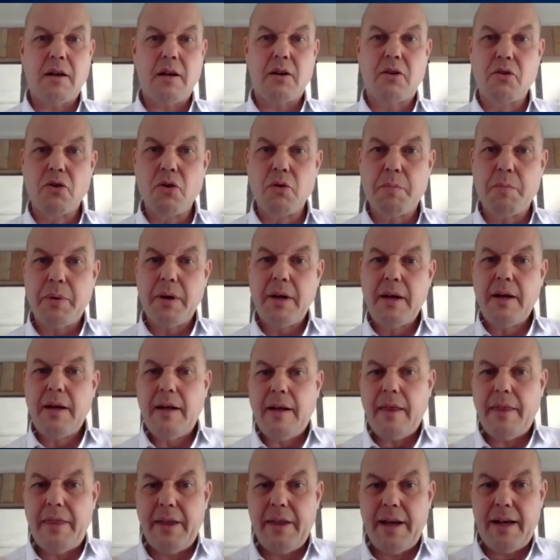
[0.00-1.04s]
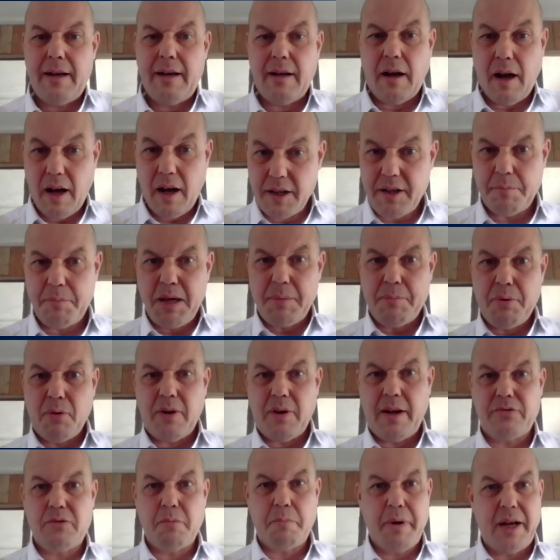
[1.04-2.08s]
group, then other people
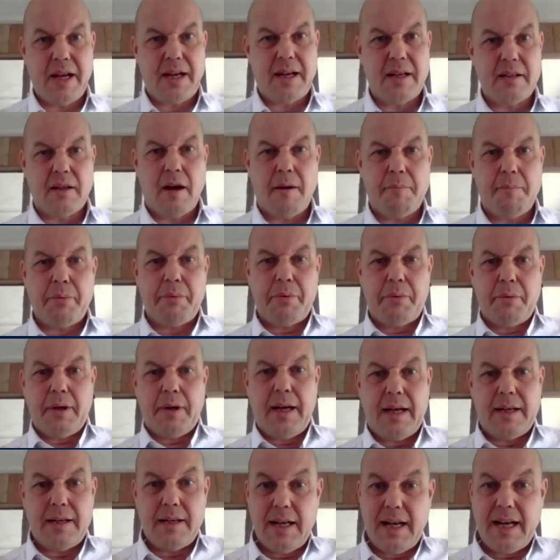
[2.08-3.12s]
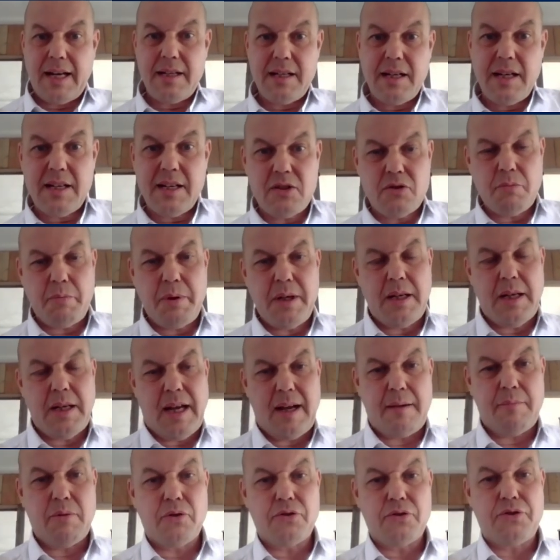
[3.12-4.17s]
have to pick it up, and they need to be
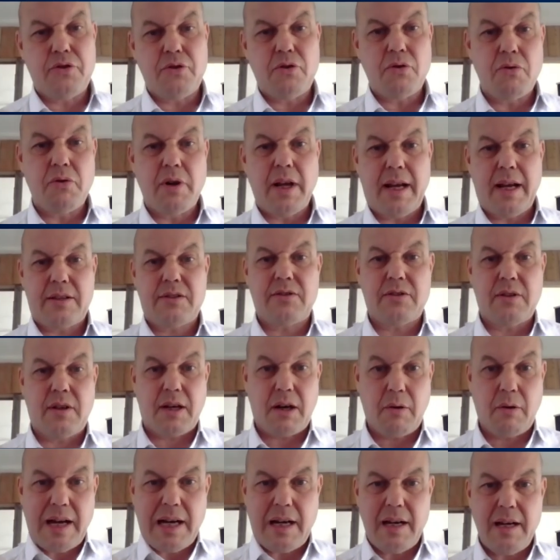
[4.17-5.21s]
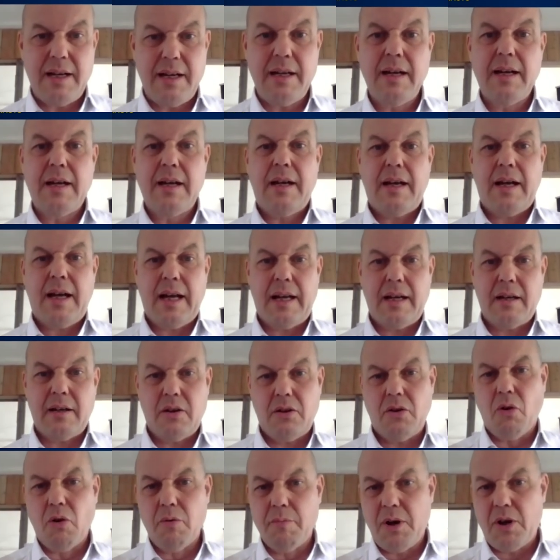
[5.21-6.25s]
able to do that quickly
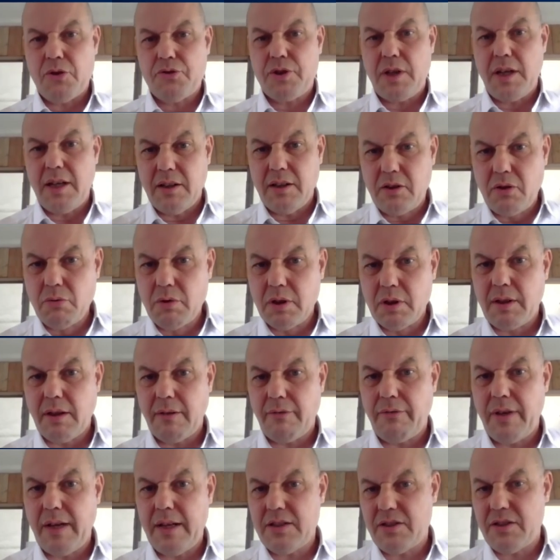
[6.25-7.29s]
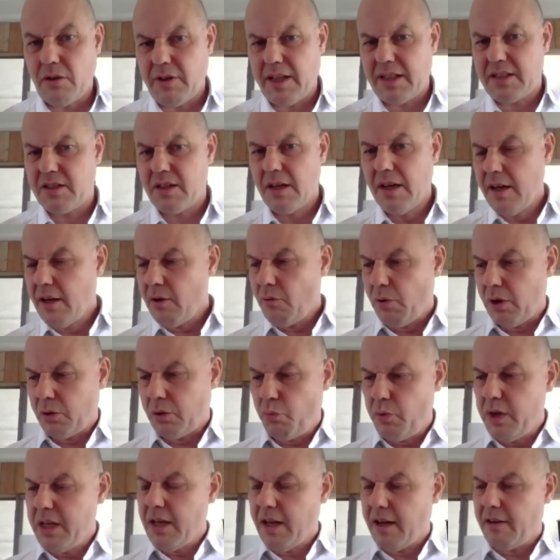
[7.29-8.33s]
and almost intuitively. So that's
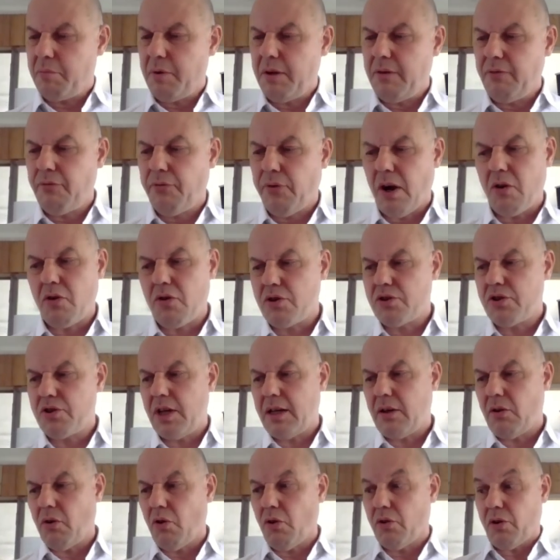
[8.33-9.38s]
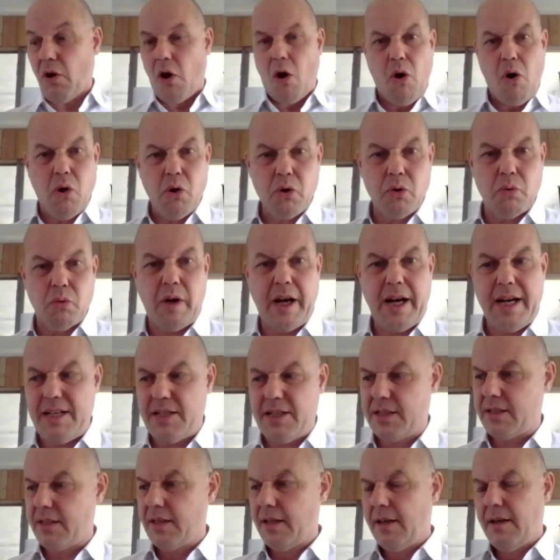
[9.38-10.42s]
what we have been focusing on
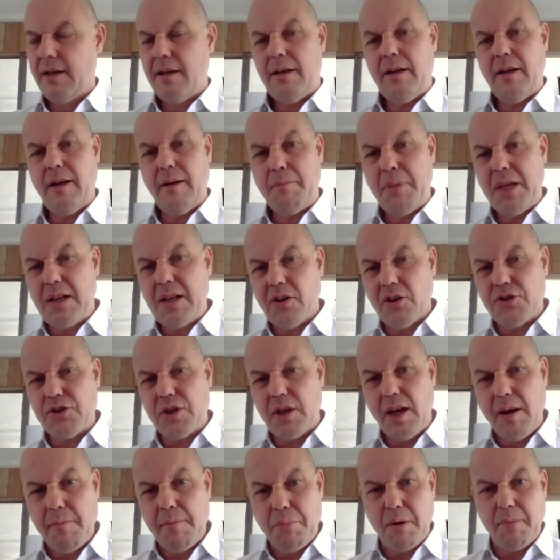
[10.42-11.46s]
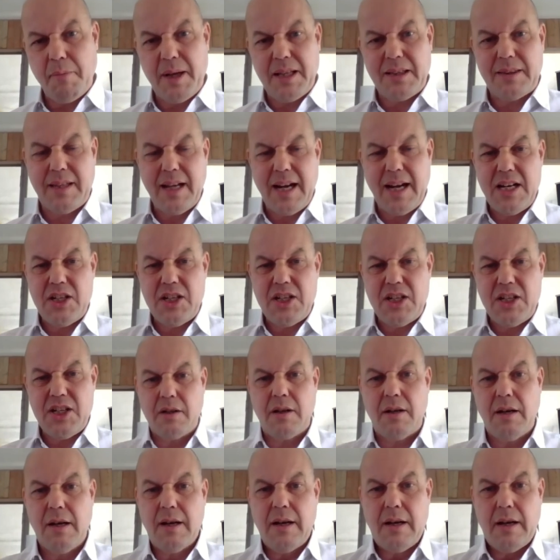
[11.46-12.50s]
always, because
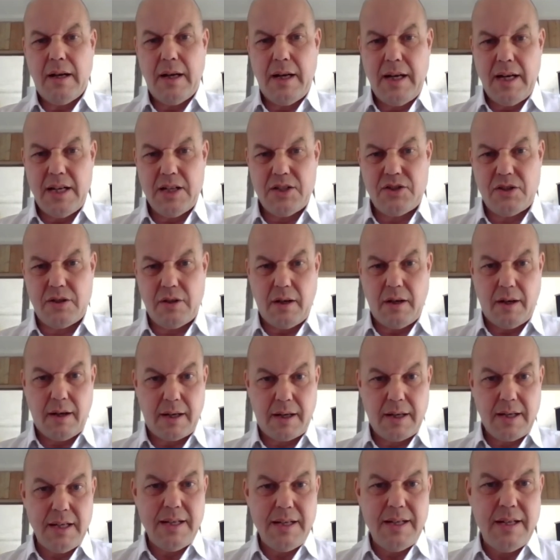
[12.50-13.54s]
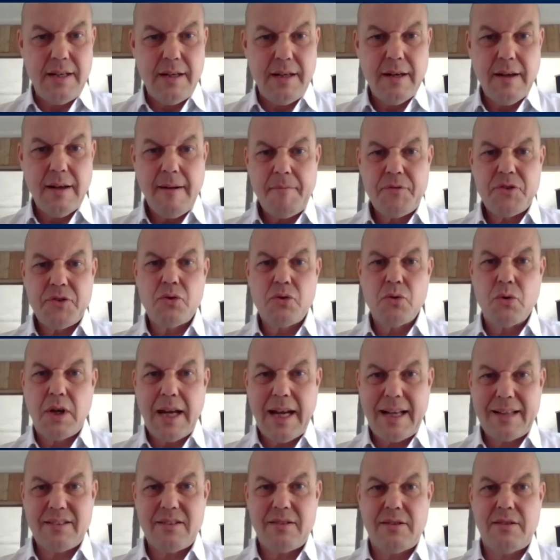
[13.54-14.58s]
implementation is key to
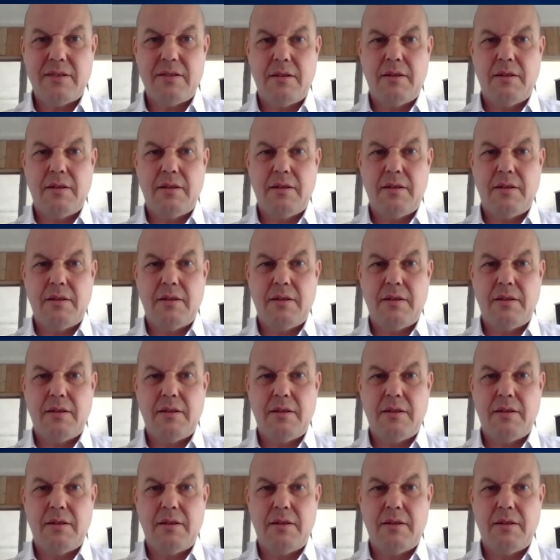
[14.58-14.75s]
get